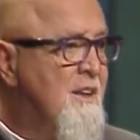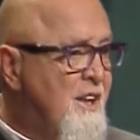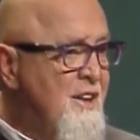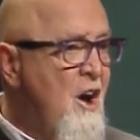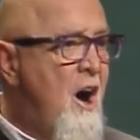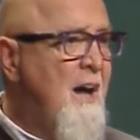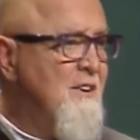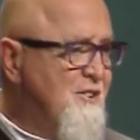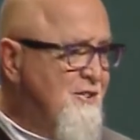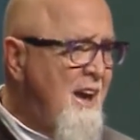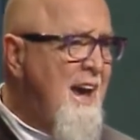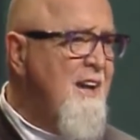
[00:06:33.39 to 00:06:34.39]
cannot
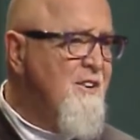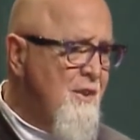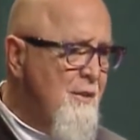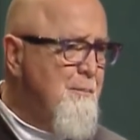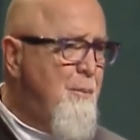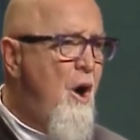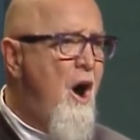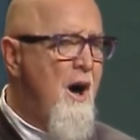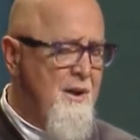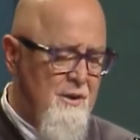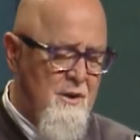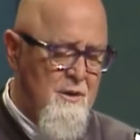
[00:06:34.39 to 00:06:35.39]
say to the
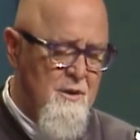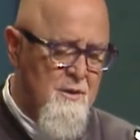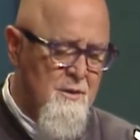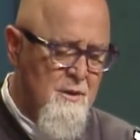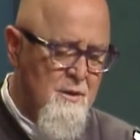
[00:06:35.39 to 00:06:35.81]
potter,